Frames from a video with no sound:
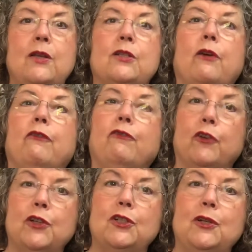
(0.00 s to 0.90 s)
So
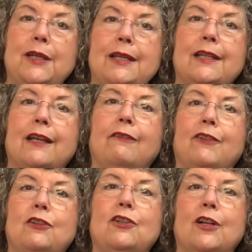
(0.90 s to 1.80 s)
first you need to
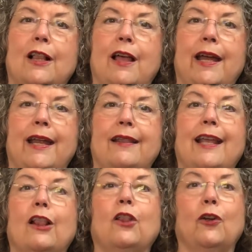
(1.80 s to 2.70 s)
convince your client
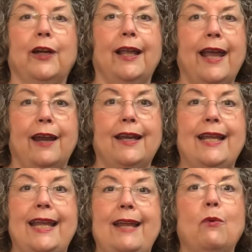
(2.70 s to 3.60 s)
that learning how to
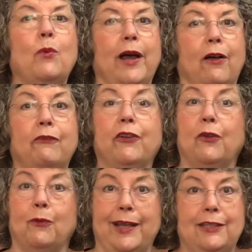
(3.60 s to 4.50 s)
eat well for
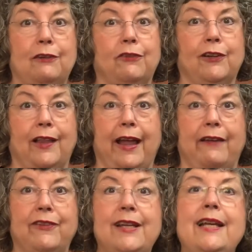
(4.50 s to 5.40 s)
the rest of her
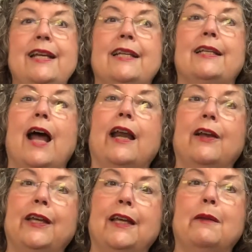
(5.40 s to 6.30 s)
life is not
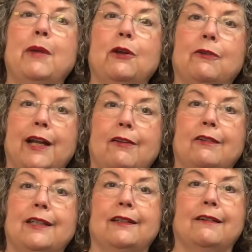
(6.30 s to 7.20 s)
only going to be critical
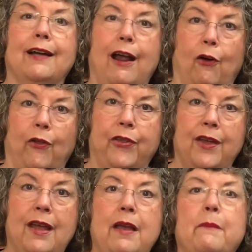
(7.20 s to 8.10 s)
to her health,
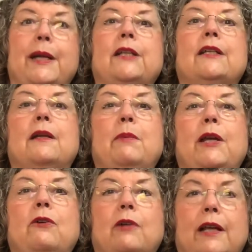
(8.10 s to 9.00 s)
but it's going to be
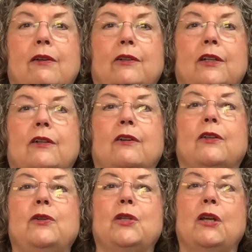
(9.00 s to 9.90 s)
critical to her
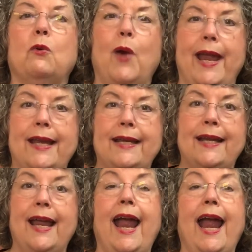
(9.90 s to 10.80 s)
losing weight.
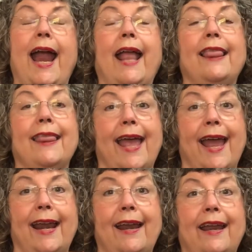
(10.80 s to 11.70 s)
And
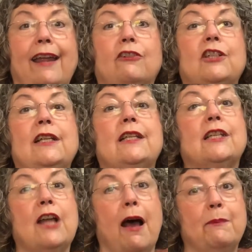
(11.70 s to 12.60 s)
then if she
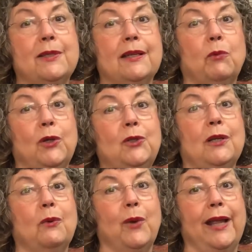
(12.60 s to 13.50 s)
stops
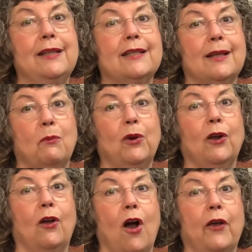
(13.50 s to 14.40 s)
losing weight somewhere
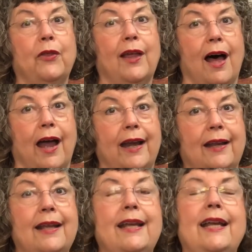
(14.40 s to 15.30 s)
along the line,
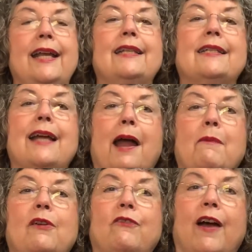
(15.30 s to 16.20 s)
it's
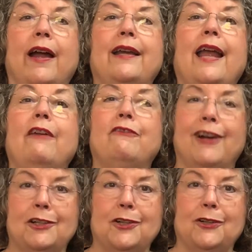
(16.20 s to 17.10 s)
time to find a
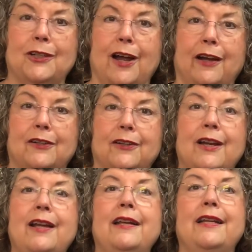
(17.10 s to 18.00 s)
functional doctor
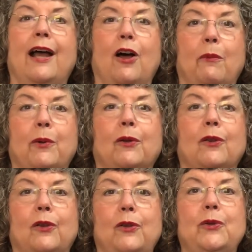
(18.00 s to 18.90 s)
to help her
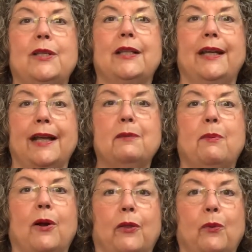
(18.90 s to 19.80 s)
lose the next
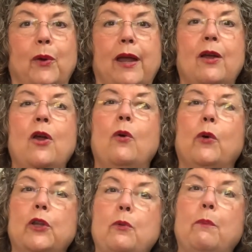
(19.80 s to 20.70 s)
part of the weight,
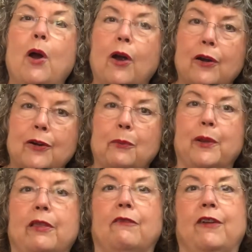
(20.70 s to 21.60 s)
where you partner
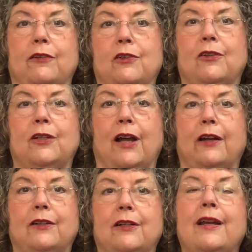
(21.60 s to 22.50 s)
the functional
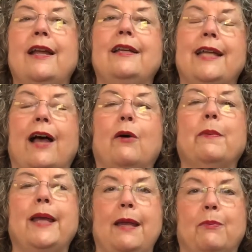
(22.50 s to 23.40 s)
doctor to help
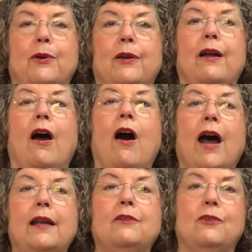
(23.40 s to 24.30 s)
keep her
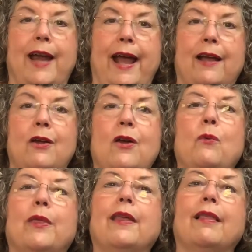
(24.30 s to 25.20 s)
on track
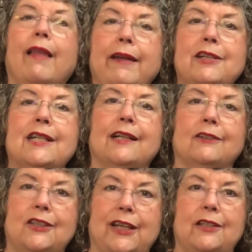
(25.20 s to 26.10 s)
with the lifestyle
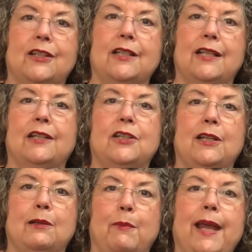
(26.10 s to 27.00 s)
changes that
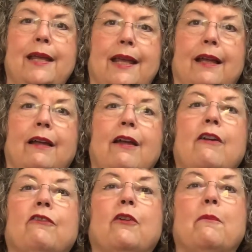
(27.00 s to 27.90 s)
she's making
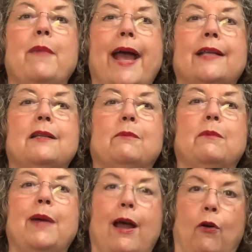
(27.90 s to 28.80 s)
for
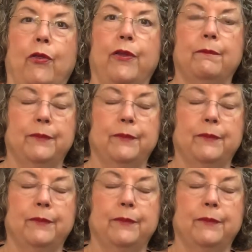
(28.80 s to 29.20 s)
maximum health.